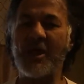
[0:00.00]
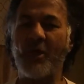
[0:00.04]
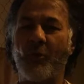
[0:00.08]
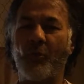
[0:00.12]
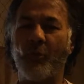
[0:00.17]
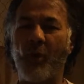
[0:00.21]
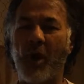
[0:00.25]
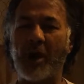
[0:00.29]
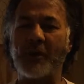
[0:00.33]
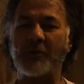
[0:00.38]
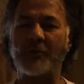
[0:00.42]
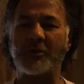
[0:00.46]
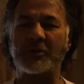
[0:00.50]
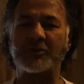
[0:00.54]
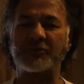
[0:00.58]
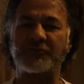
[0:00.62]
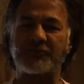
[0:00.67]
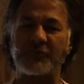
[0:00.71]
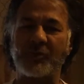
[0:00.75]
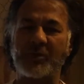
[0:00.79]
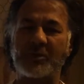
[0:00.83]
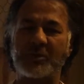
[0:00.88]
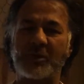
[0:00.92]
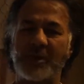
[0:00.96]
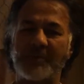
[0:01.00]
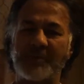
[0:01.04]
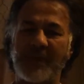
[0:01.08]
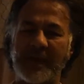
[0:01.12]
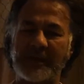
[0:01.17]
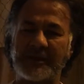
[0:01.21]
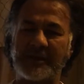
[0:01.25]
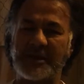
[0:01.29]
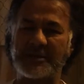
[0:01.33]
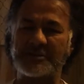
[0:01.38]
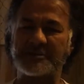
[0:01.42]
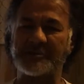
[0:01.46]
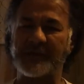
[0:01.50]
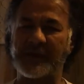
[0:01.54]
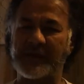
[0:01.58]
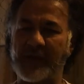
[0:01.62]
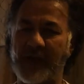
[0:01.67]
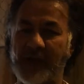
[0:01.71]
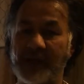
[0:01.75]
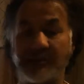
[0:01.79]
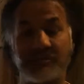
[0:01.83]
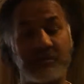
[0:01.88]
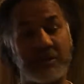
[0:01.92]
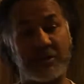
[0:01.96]
One was thrown out by Desmond
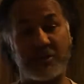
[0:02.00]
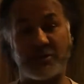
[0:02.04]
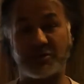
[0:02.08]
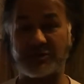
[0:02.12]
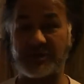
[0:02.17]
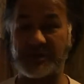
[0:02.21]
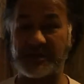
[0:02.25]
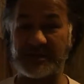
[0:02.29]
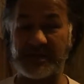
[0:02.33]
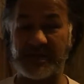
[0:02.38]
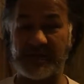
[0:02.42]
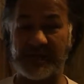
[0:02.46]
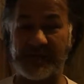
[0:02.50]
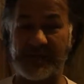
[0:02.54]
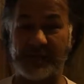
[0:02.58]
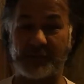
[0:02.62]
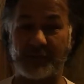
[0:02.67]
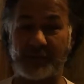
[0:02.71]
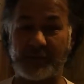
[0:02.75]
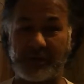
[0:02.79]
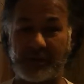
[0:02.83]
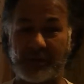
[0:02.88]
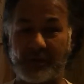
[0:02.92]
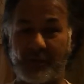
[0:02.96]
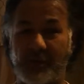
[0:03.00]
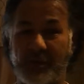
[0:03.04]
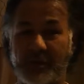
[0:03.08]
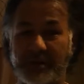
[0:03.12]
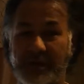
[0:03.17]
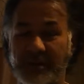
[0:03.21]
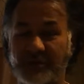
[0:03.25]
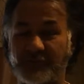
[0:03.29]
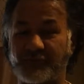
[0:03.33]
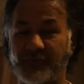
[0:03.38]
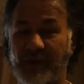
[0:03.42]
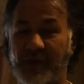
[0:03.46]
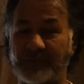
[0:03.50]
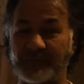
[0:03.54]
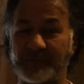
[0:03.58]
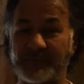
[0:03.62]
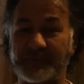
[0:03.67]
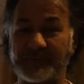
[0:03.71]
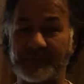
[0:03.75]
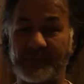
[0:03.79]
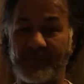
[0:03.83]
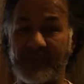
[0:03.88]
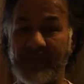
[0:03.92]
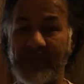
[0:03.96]
Haidt because he didn't get what he wanted by
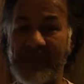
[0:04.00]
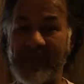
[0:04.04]
Stratman.